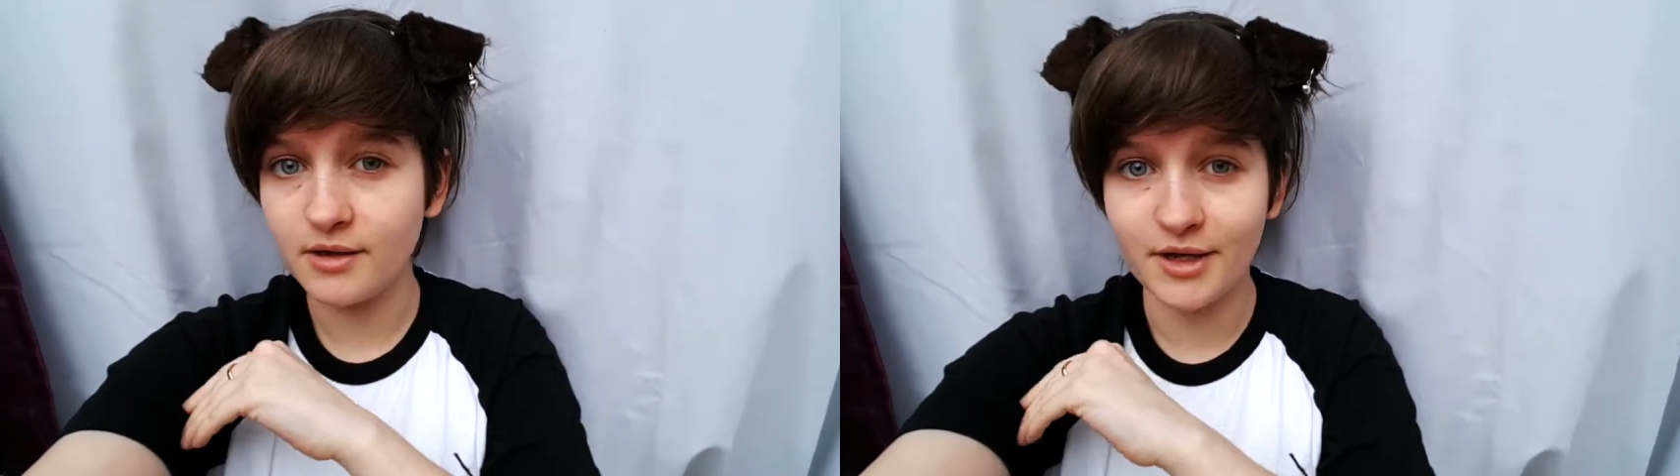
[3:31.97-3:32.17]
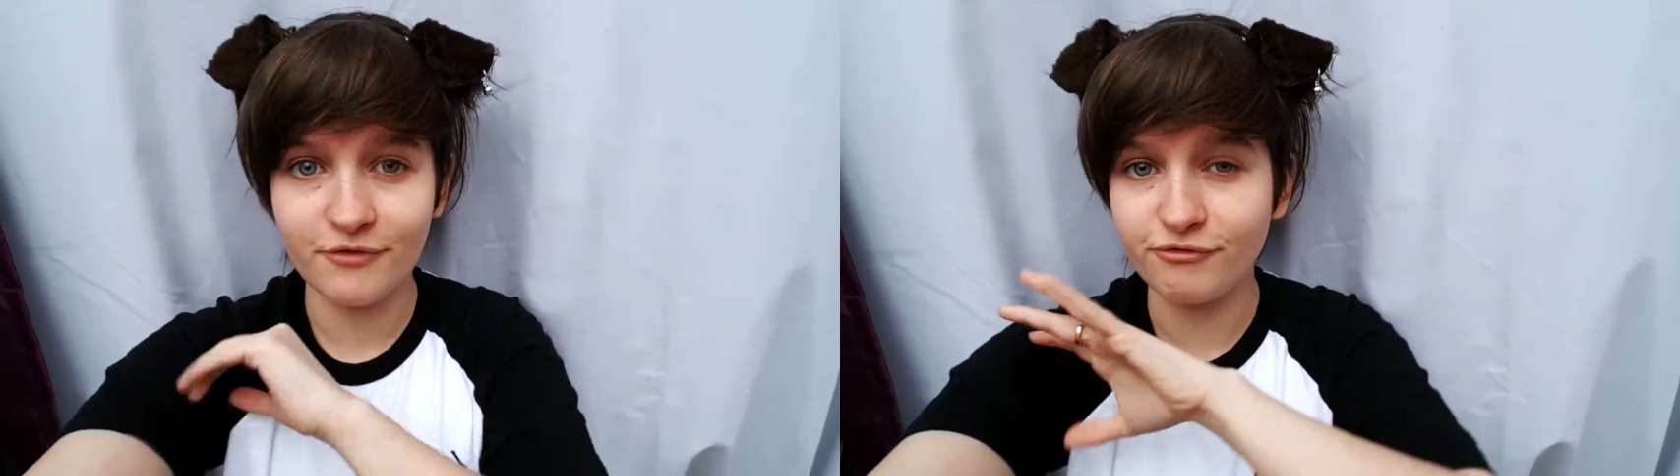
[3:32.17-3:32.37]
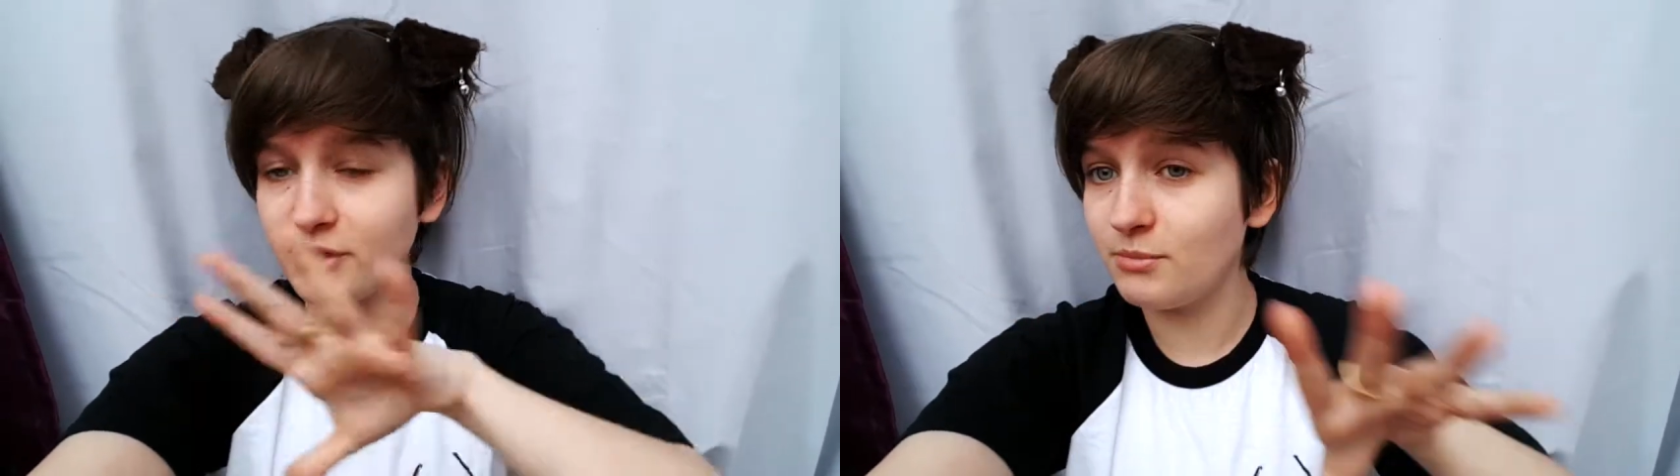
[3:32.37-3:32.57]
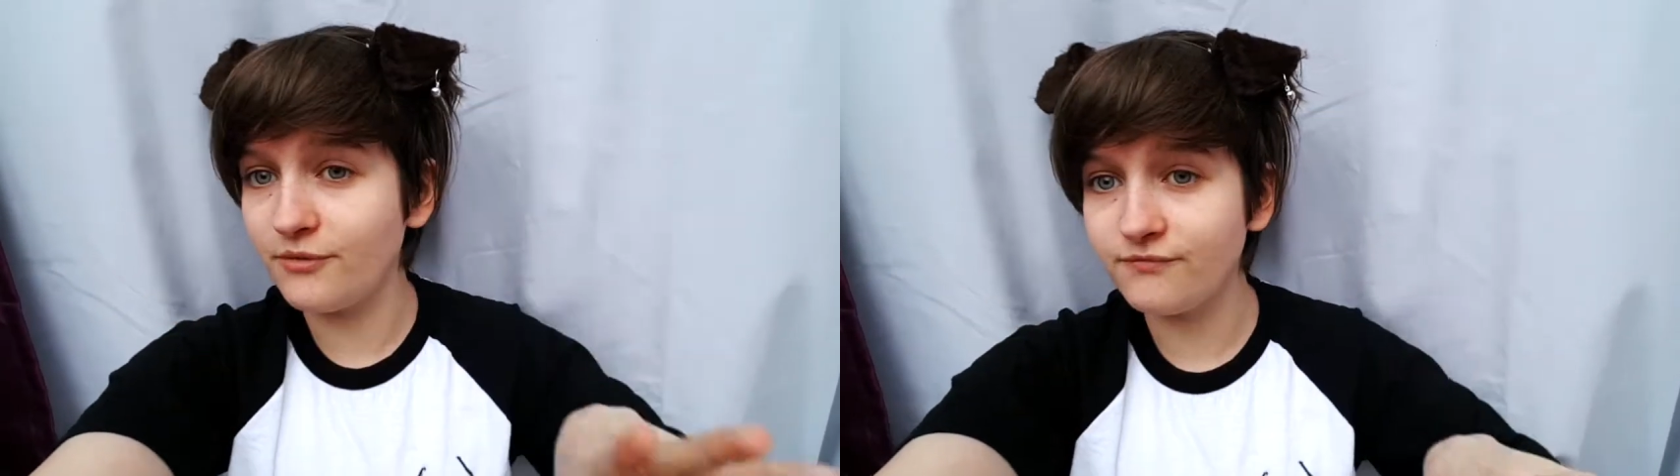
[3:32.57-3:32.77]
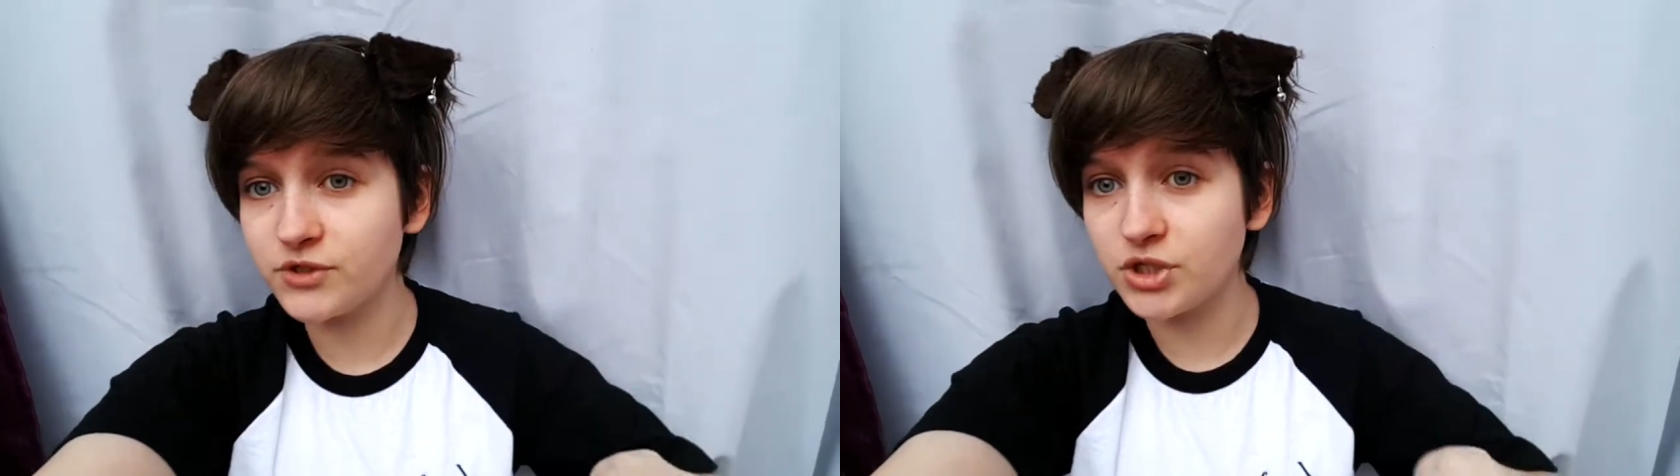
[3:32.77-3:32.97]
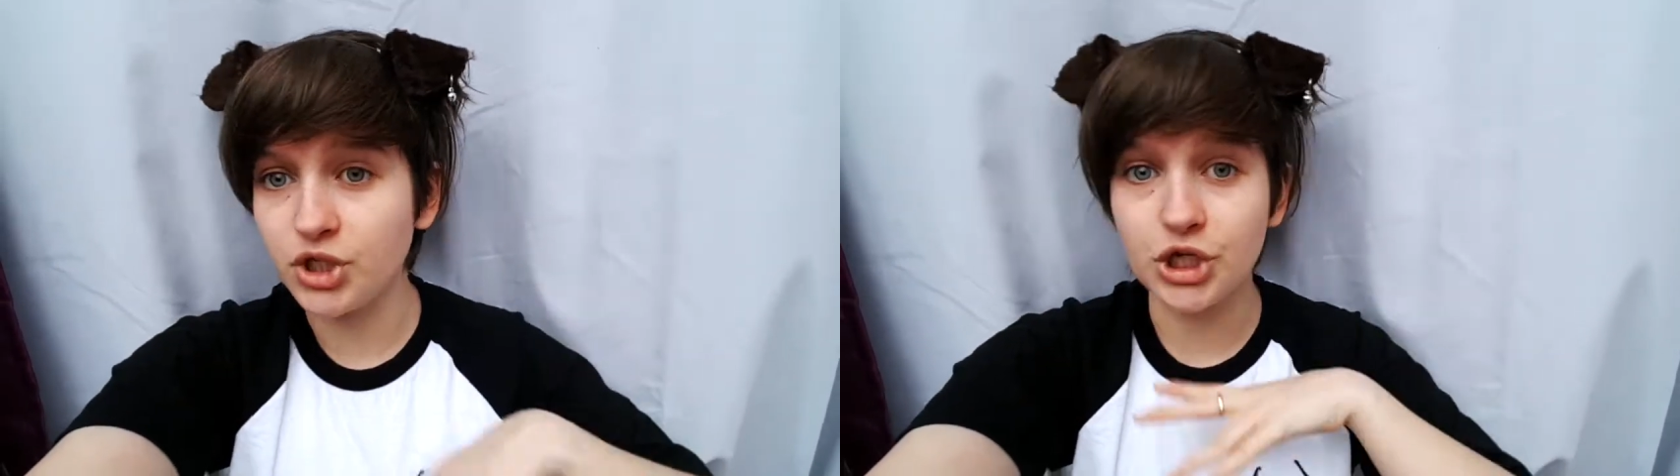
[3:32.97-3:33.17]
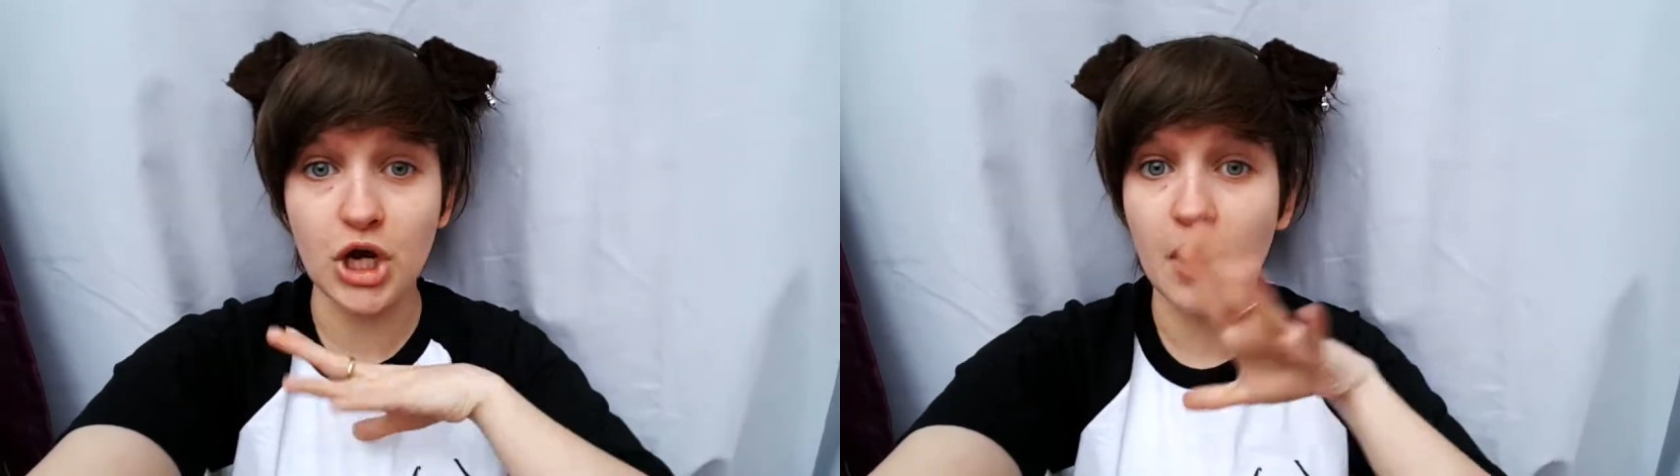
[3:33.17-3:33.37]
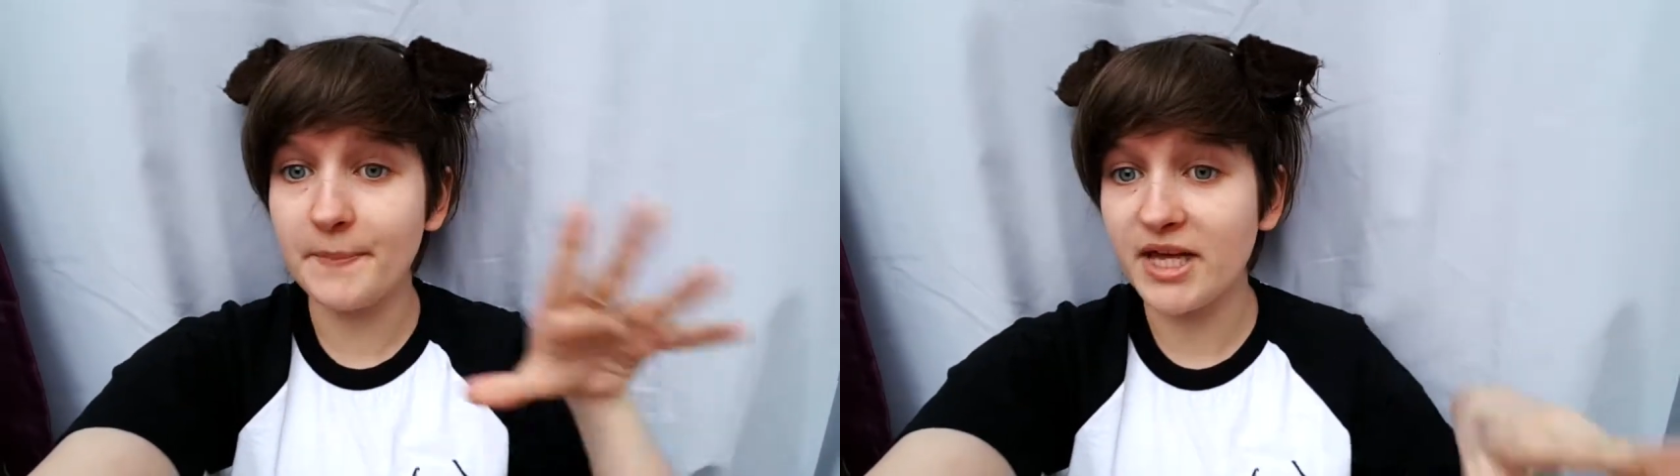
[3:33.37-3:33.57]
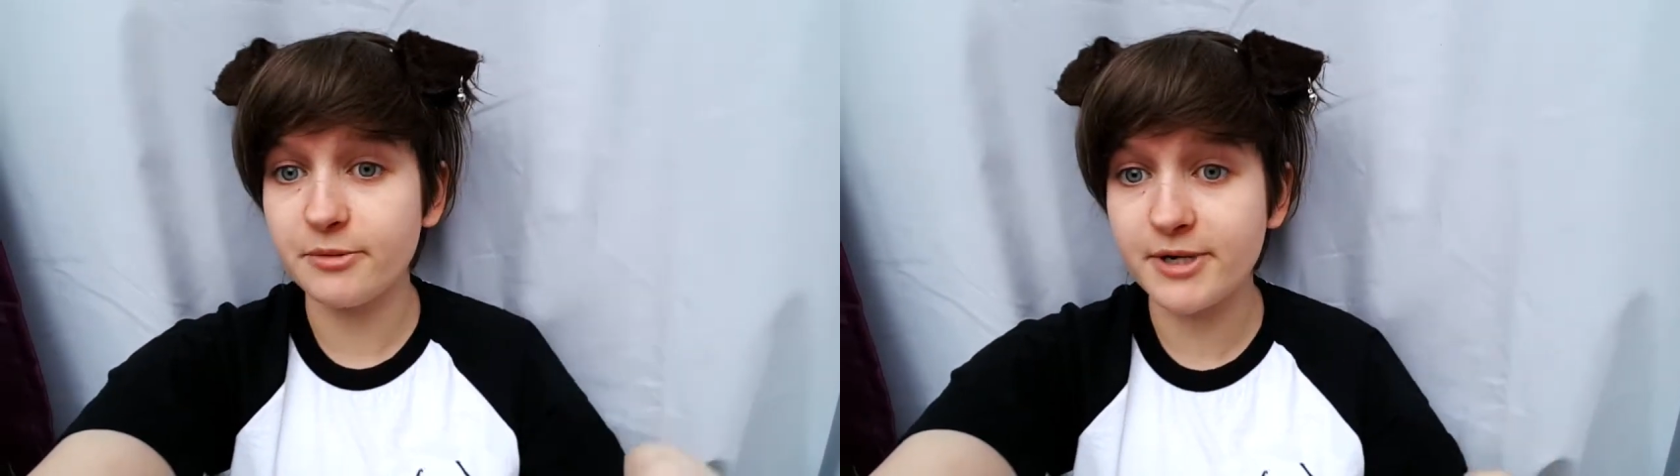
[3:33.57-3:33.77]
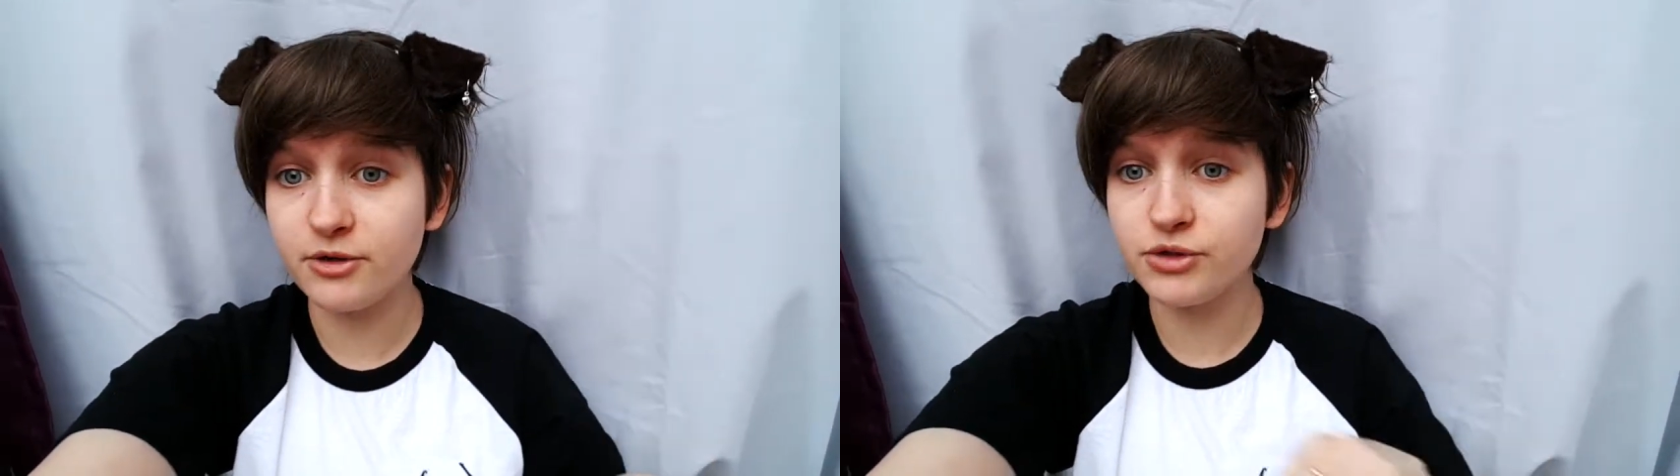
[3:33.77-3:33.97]
If three months you can't pay the
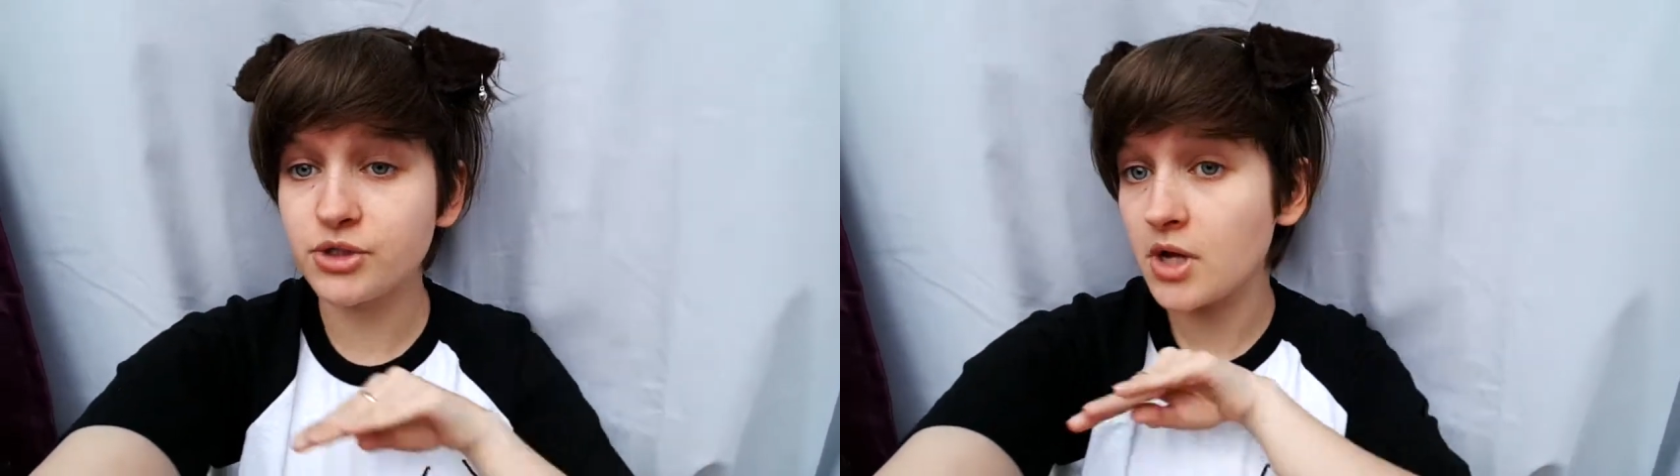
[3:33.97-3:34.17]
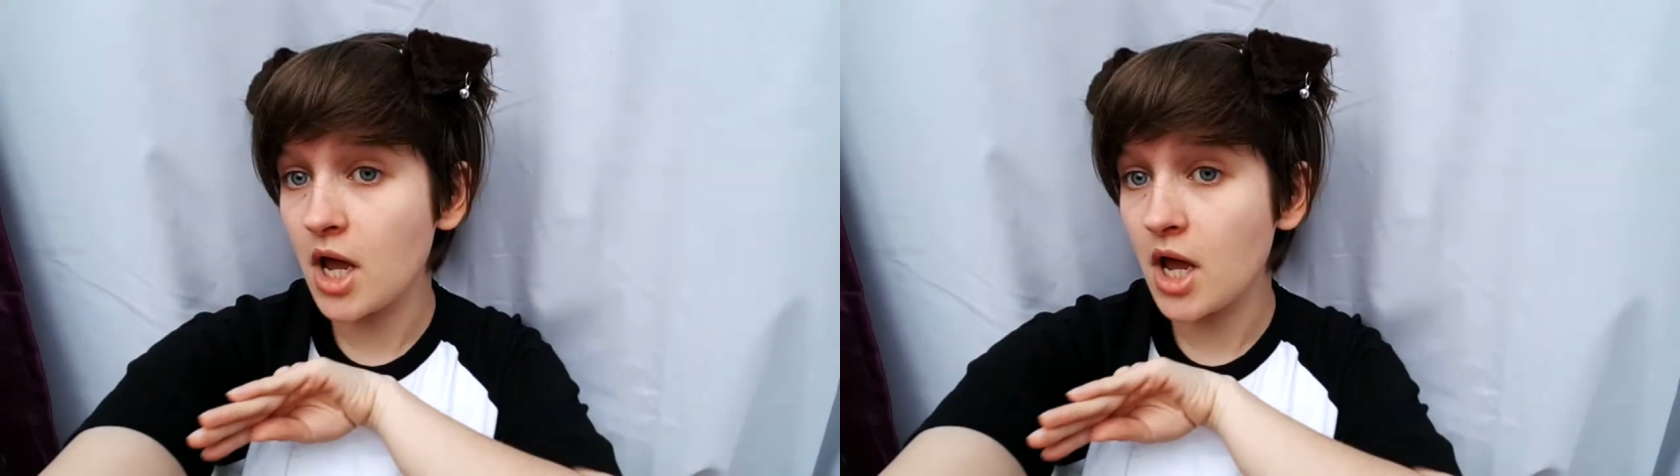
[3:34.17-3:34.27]
bills,